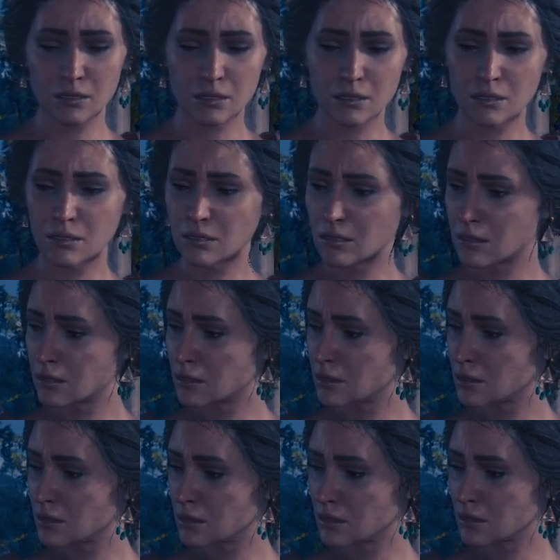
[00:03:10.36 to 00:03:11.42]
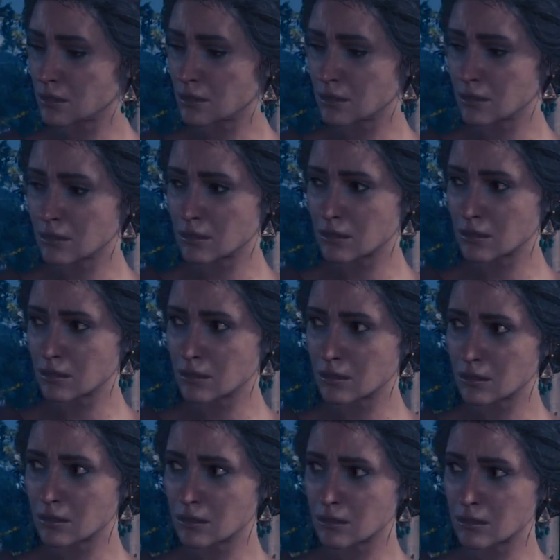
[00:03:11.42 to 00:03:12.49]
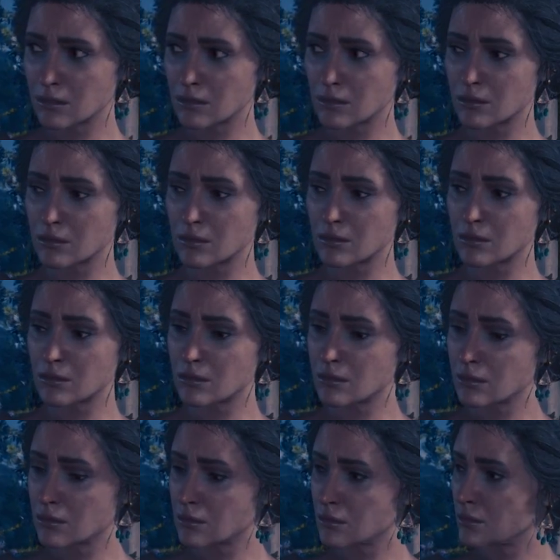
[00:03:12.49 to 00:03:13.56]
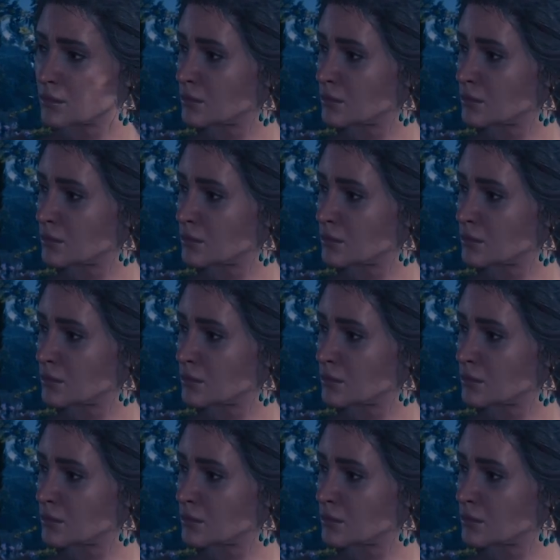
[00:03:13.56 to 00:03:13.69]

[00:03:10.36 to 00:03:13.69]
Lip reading: [no speech]